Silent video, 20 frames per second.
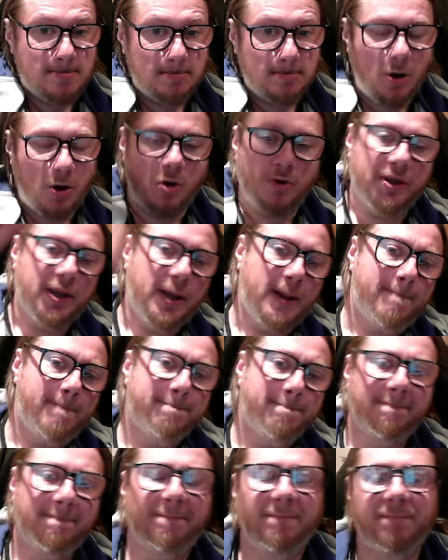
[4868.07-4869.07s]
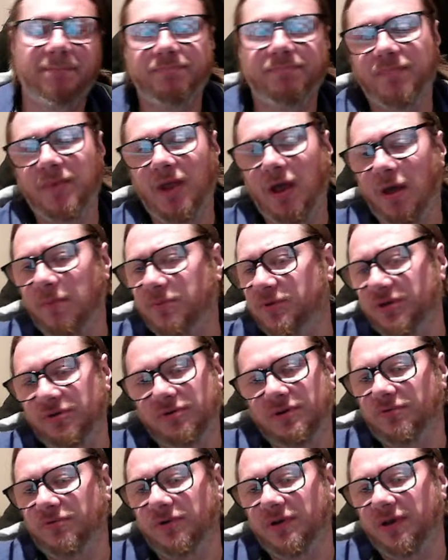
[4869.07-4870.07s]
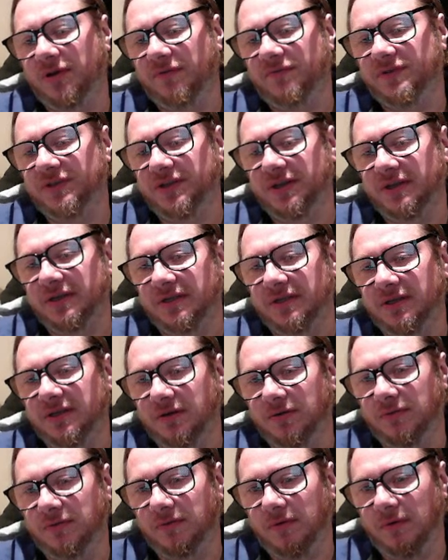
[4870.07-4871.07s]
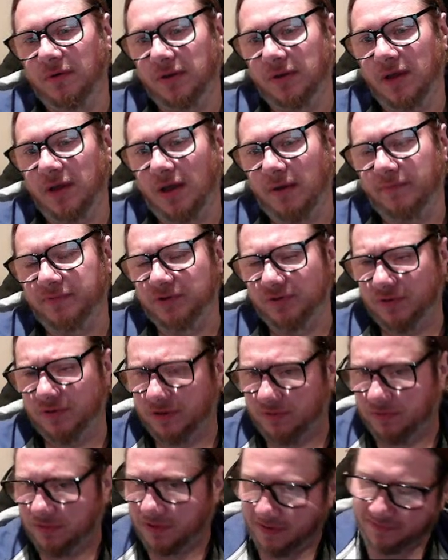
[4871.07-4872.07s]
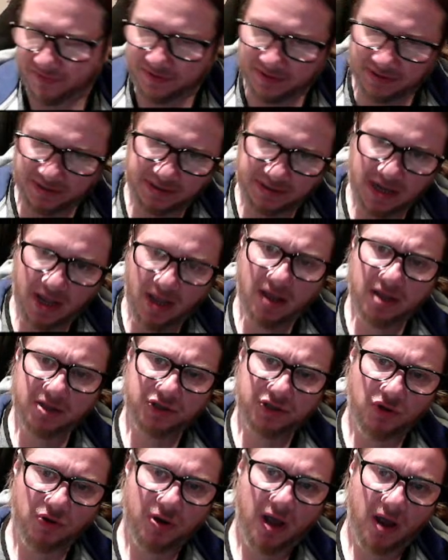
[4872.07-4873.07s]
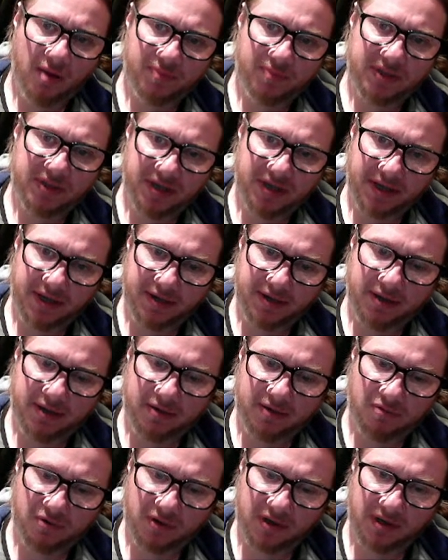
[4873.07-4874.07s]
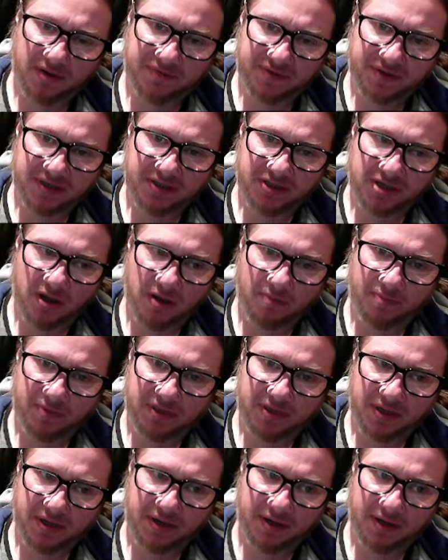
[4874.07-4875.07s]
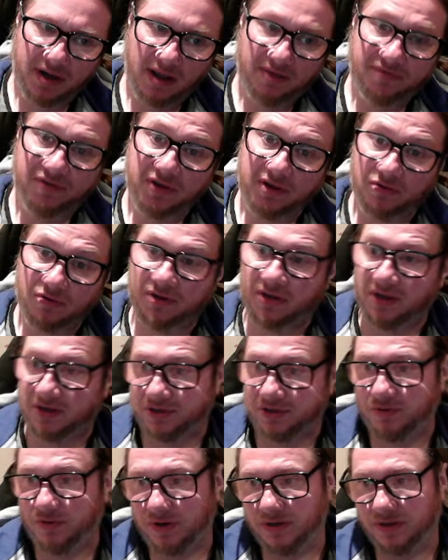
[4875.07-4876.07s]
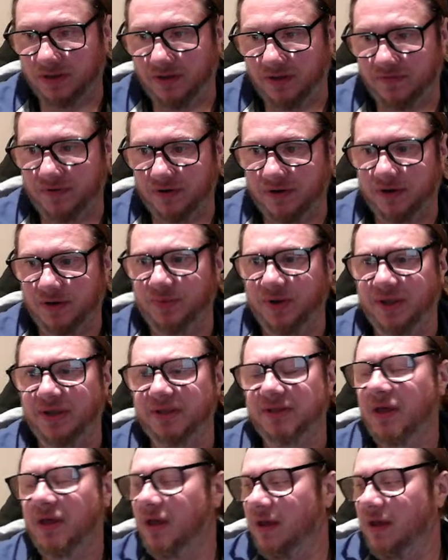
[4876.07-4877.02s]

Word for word: Oh yeah, absolutely rook f6. Yeah, absolutely rook f6. So can't be taken. Rook f6 can't be taken. I think Gukesh gonna definitely play it.